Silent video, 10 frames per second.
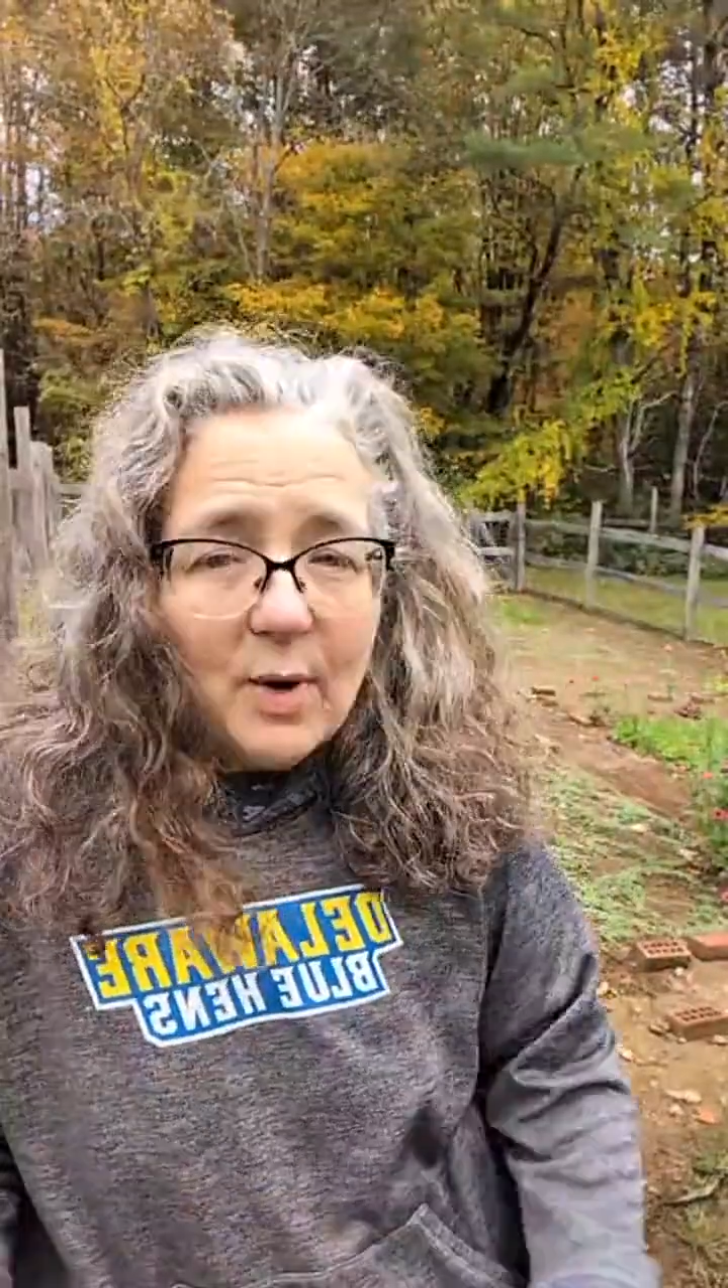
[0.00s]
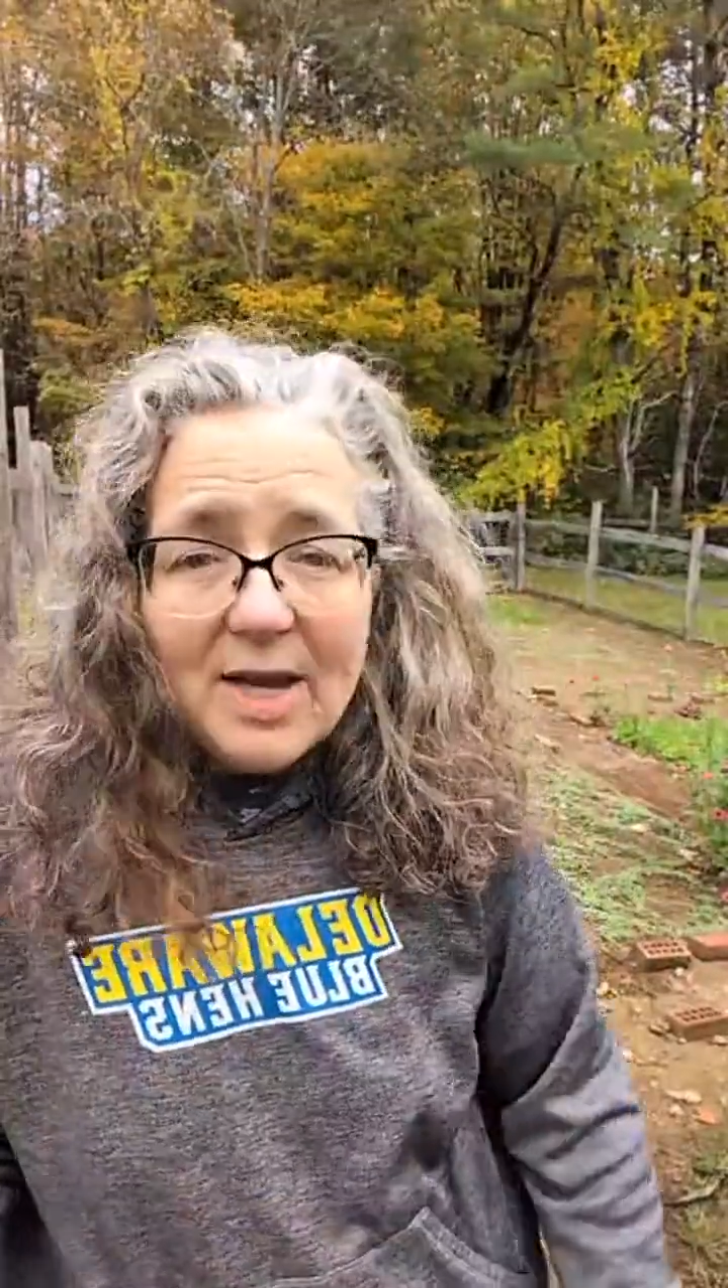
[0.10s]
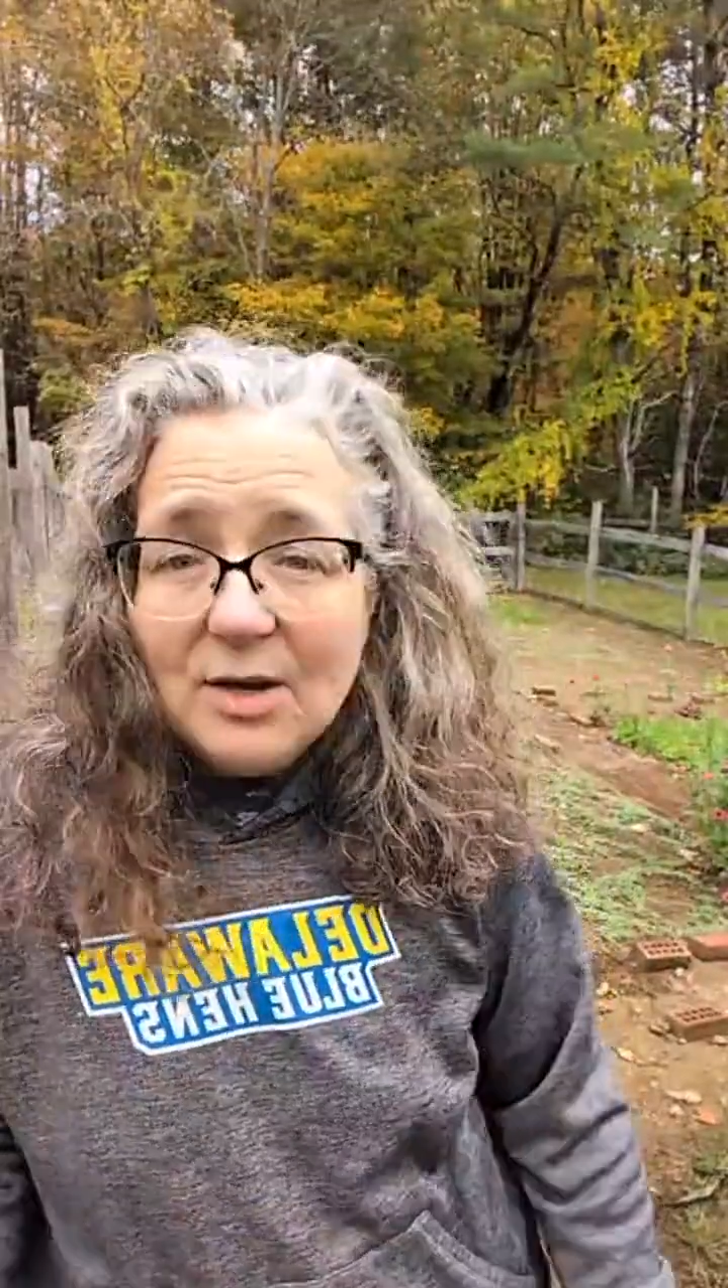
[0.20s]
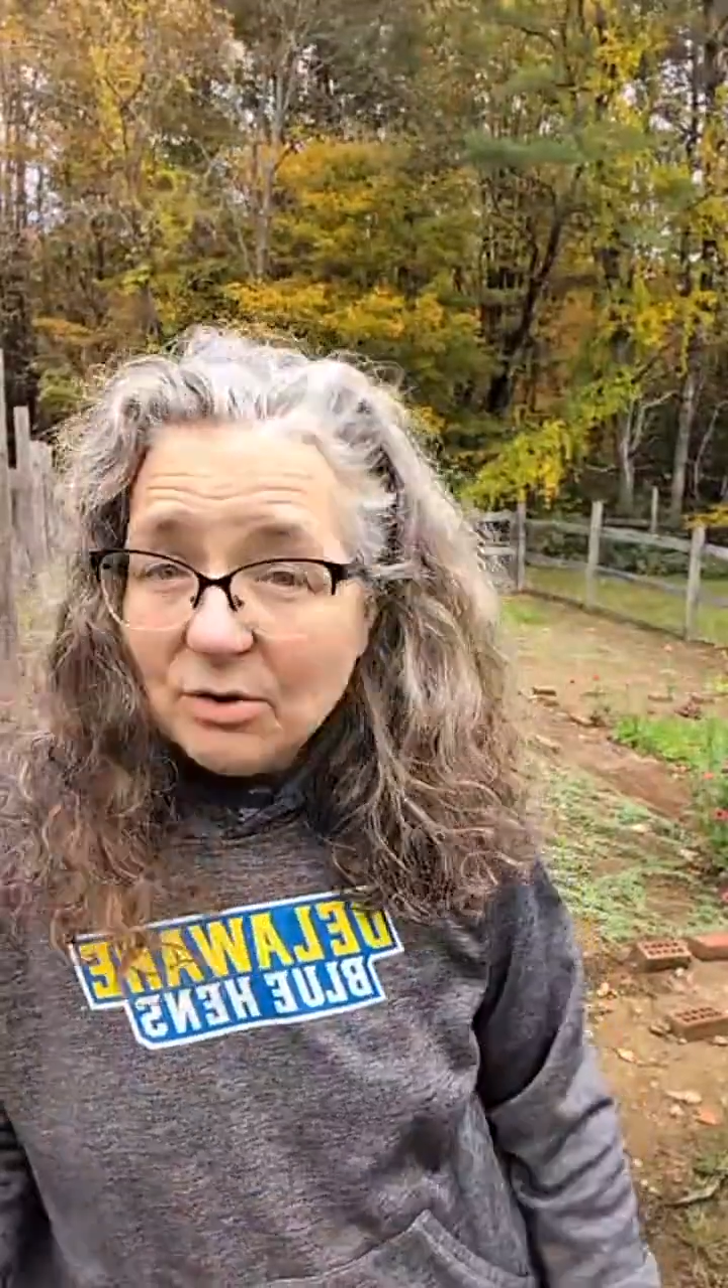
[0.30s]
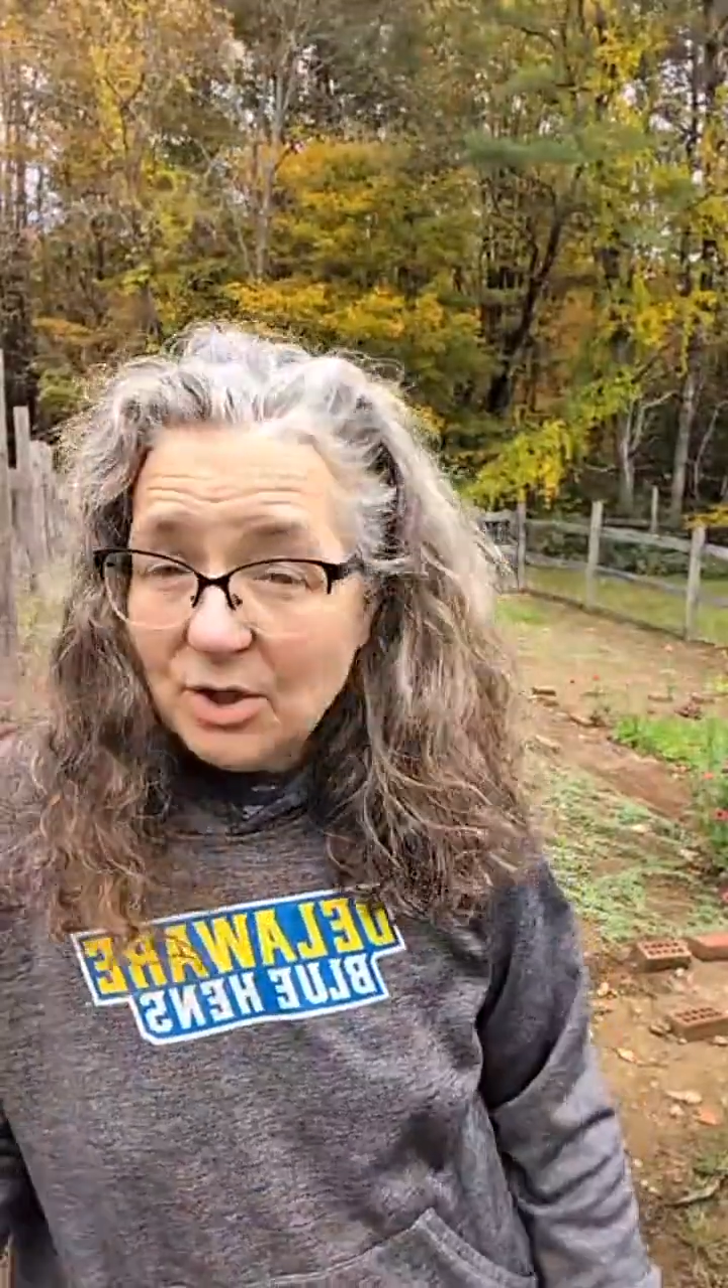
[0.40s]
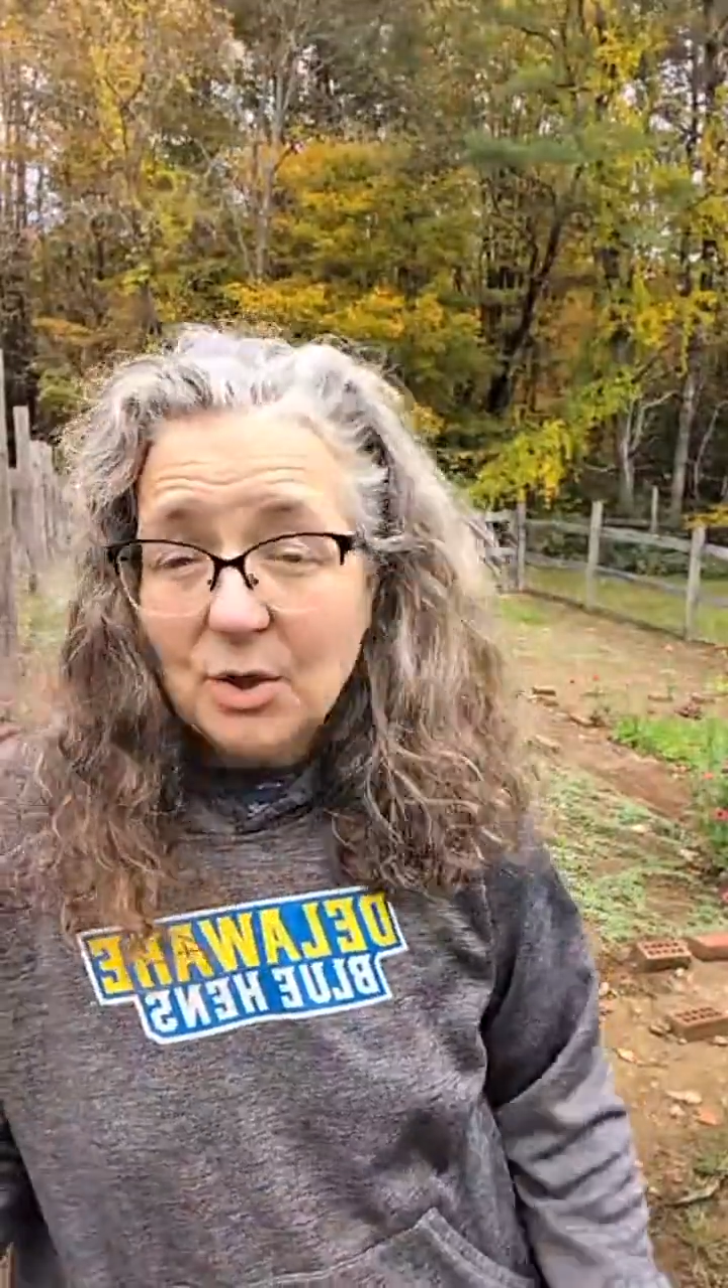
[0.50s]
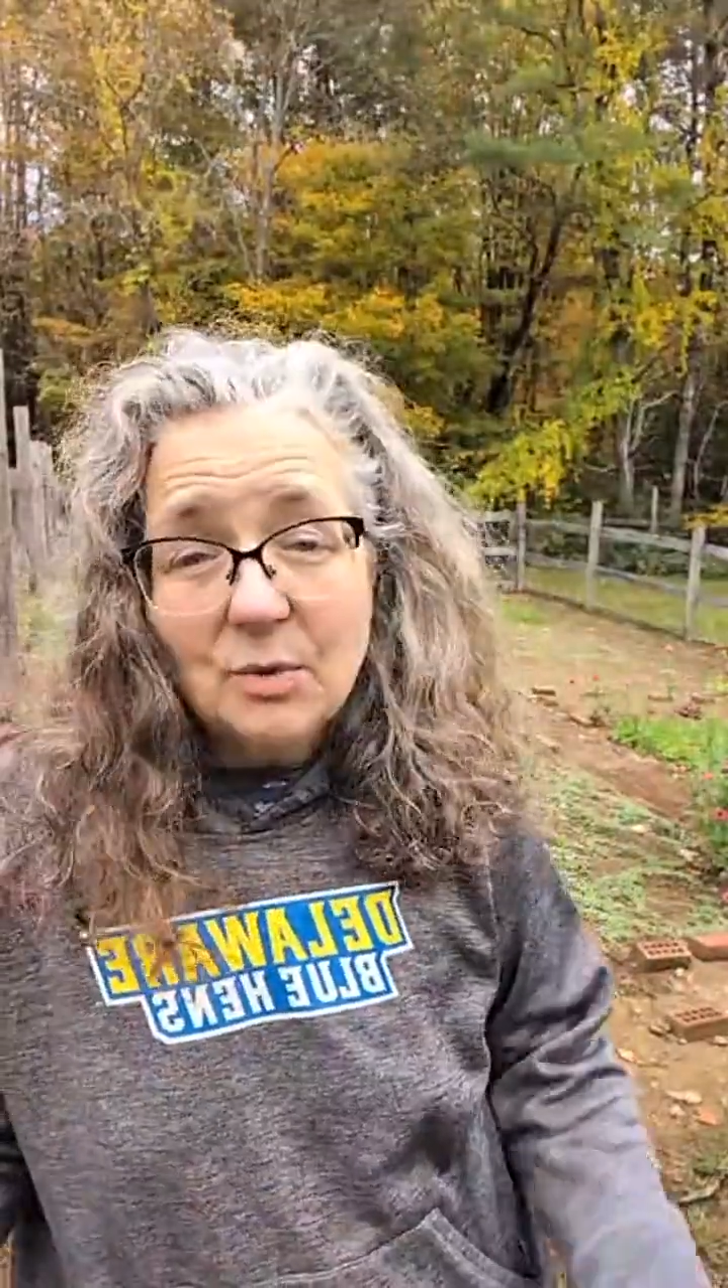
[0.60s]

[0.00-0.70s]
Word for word: a week or